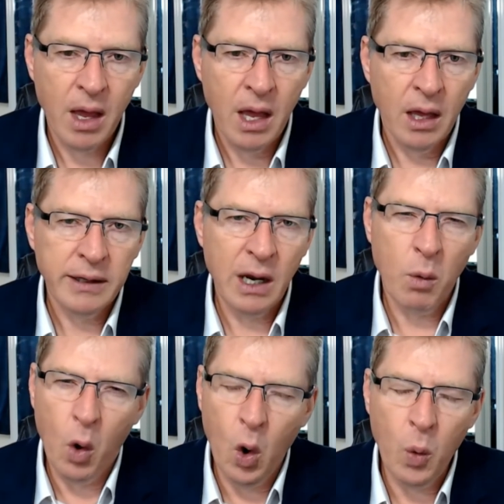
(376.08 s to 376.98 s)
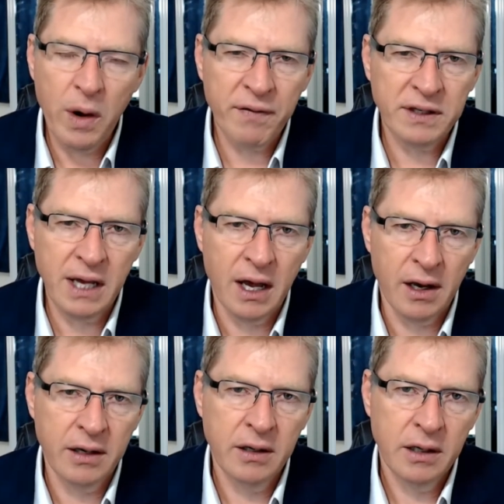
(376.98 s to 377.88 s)
Now all we've
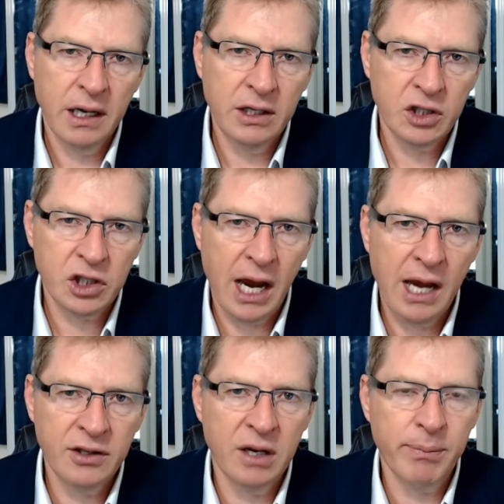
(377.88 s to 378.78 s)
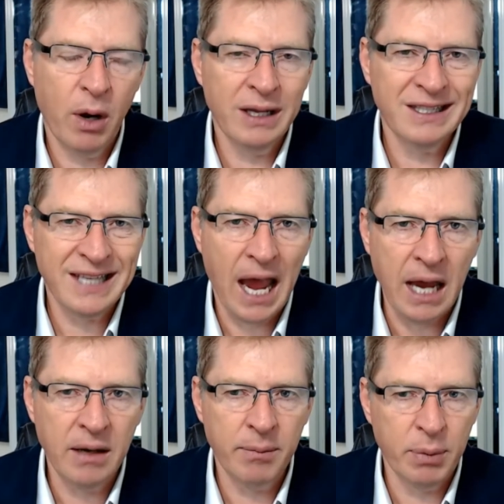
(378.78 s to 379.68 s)
done is change it by
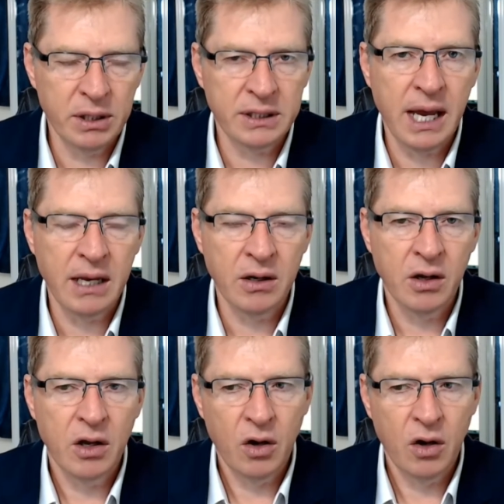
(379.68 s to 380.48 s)
10%